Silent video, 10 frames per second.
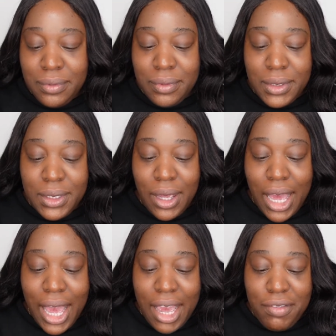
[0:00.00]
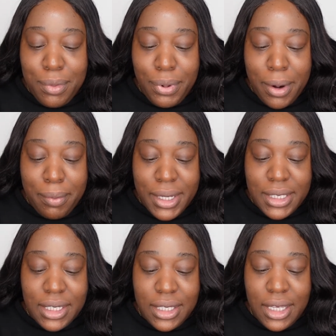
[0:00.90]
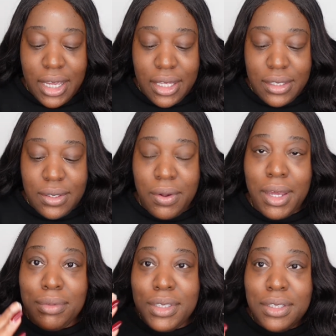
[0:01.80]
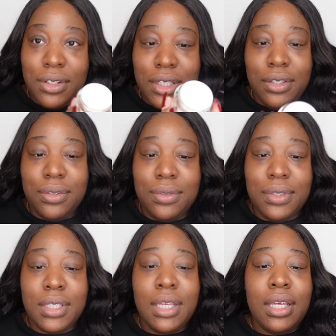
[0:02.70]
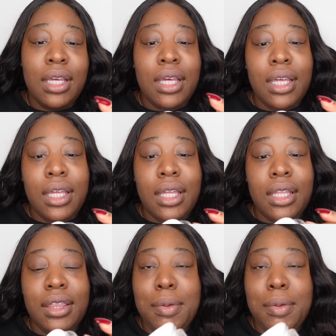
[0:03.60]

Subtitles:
So I haven't prepped my skin yet, so I'm just gonna use the